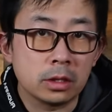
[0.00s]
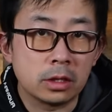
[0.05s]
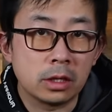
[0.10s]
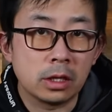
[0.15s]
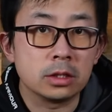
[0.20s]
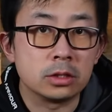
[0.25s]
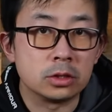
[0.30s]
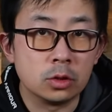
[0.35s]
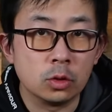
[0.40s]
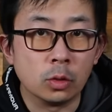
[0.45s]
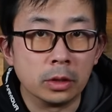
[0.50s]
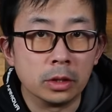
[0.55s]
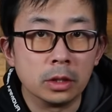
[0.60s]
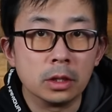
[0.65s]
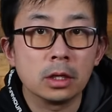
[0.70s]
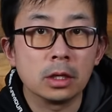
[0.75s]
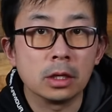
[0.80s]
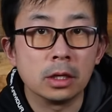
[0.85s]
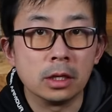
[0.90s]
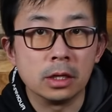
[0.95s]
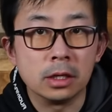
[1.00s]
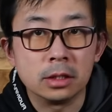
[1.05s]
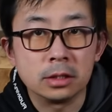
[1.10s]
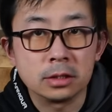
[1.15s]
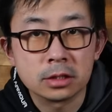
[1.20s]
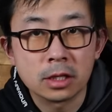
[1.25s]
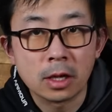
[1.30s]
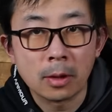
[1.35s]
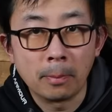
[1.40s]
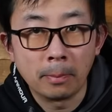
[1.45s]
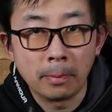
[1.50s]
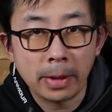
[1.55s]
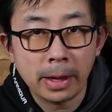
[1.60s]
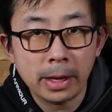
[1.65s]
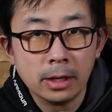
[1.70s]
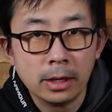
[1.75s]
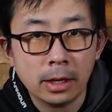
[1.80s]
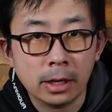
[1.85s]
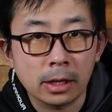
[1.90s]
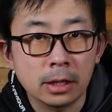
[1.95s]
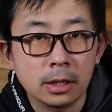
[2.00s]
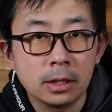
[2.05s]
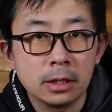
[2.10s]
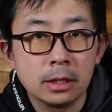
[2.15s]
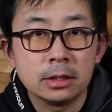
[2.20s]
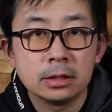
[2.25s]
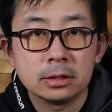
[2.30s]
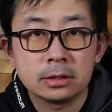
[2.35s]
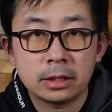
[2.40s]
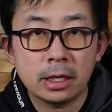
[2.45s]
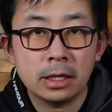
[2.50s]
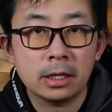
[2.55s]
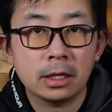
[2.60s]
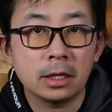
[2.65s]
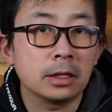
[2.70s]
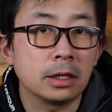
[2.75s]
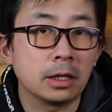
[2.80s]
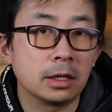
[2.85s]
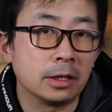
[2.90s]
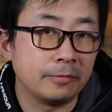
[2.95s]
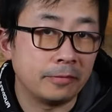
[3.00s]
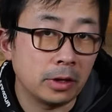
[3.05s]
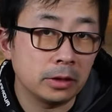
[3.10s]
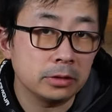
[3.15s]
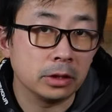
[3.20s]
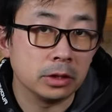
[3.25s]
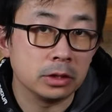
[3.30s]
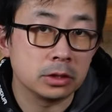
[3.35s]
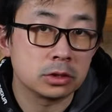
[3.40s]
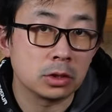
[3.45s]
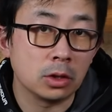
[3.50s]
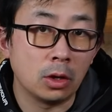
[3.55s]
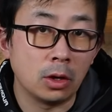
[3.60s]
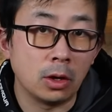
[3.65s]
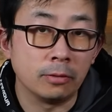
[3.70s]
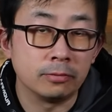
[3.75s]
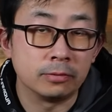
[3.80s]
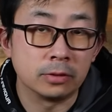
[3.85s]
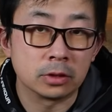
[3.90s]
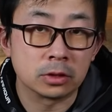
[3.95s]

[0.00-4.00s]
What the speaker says: they are doing is mainly taking advantage of the